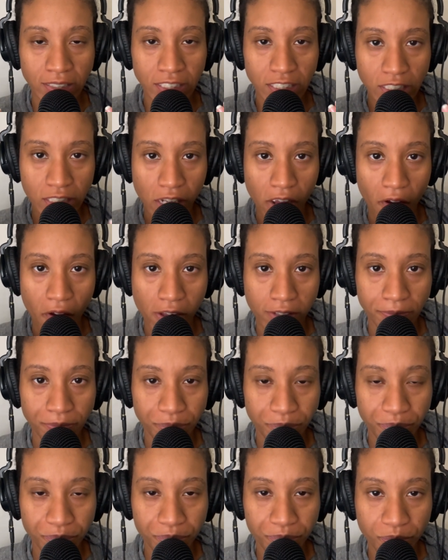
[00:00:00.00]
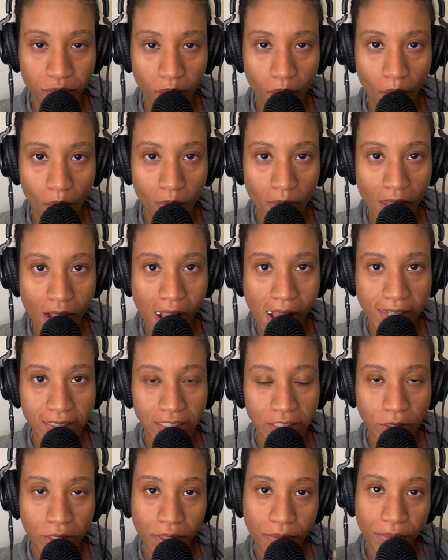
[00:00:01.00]
you know
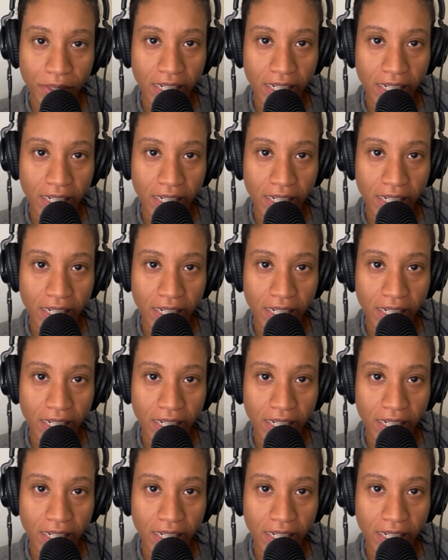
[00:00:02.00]
you can